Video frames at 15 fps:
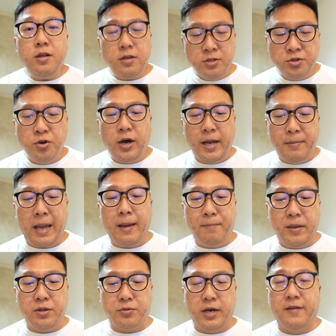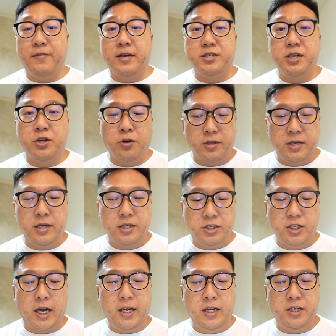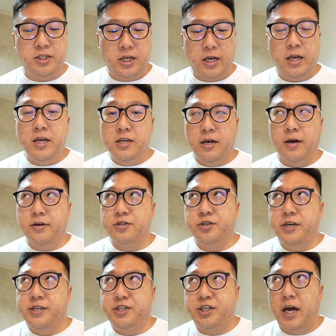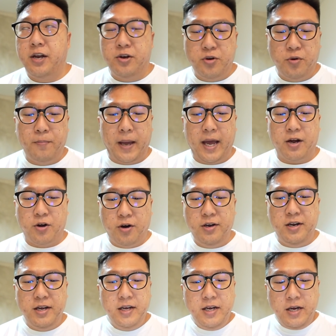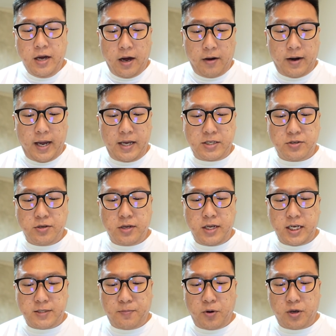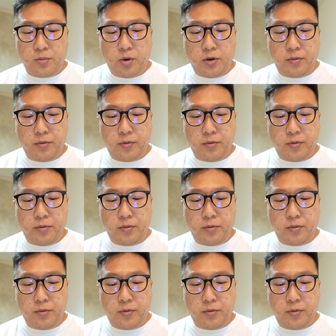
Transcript: So I'm happy to have actually gotten a shiny Shadow Bagon. Alright, so the next Pokemon